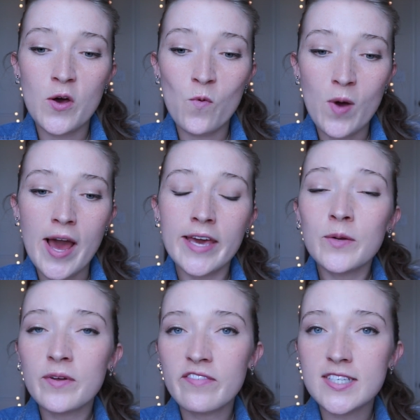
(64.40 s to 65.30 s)
Hawaii
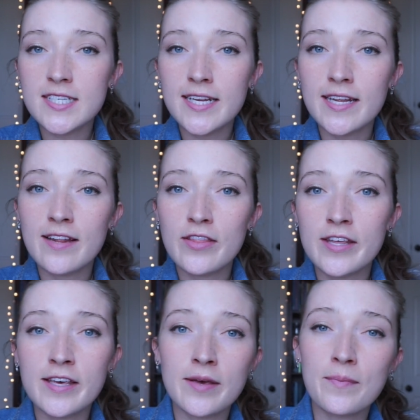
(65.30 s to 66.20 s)
and we visited
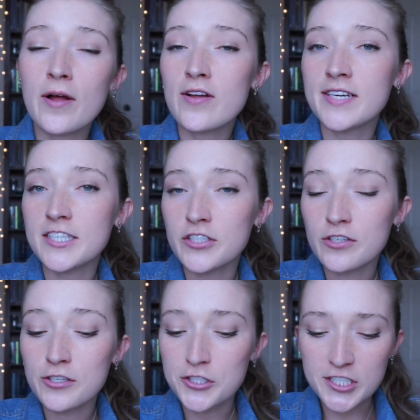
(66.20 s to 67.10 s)
the Polynesian
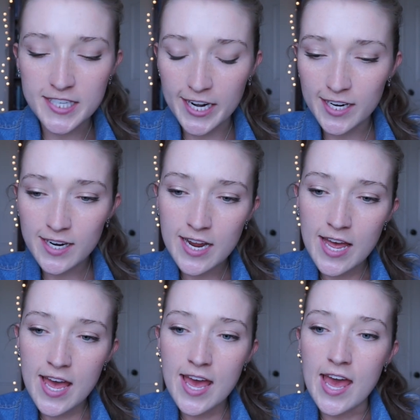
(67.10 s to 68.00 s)
Culture Center.
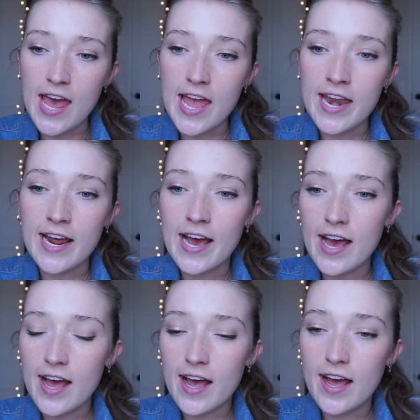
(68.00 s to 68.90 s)
And
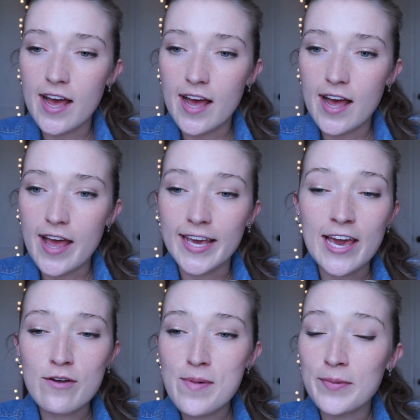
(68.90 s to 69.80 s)
I
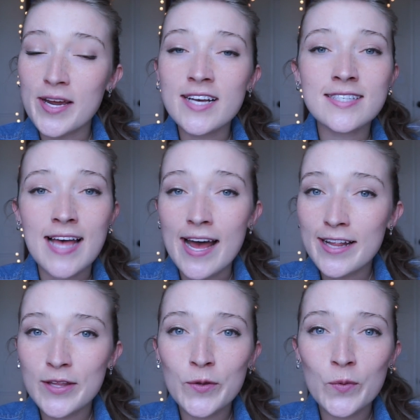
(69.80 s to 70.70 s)
can't remember
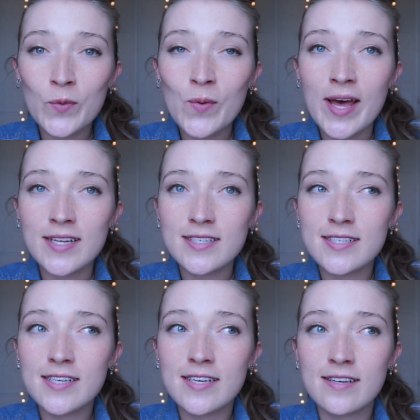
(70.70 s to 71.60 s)
exactly
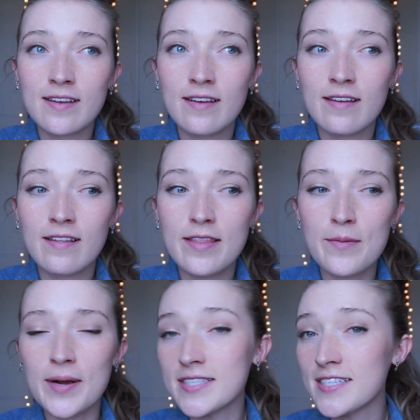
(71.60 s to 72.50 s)
what the
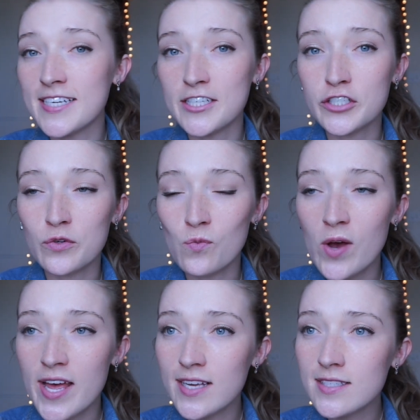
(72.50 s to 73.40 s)
presentation
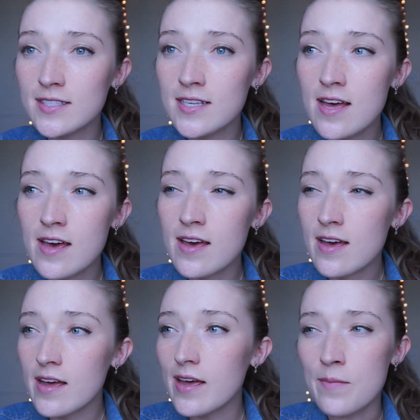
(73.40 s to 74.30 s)
was.
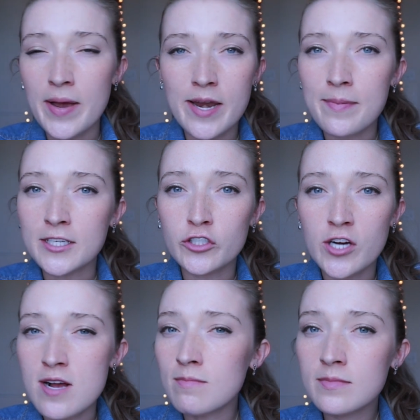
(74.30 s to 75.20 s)
It might have been
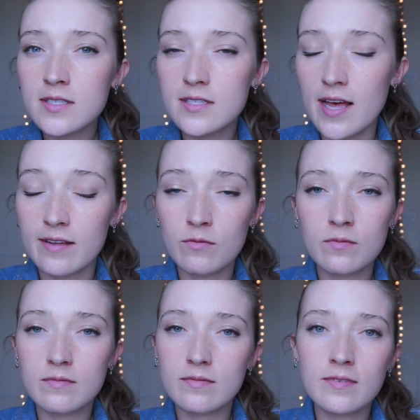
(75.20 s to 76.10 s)
drums.
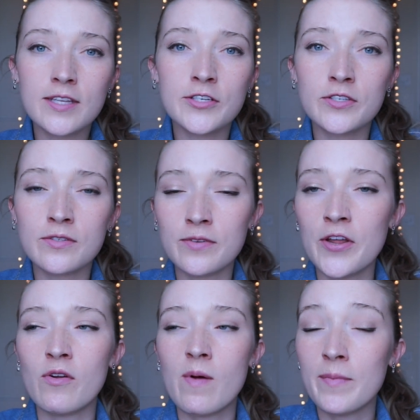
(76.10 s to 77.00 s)
Little
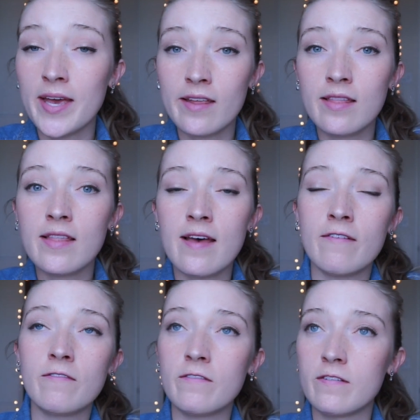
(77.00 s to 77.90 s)
note about me, I
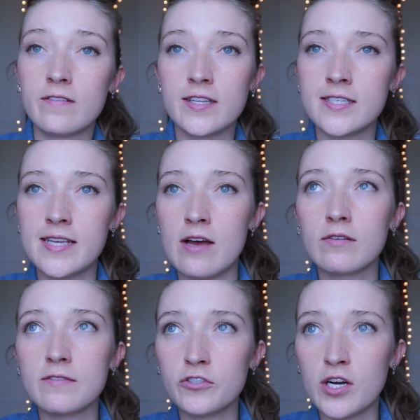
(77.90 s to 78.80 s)
love the
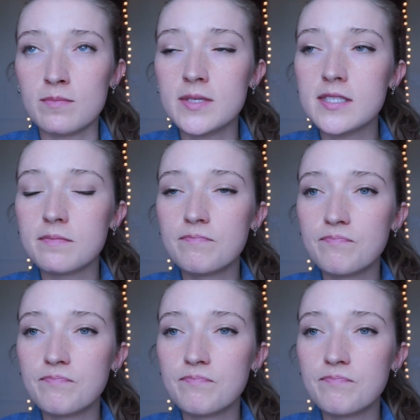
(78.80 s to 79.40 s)
sound of drums.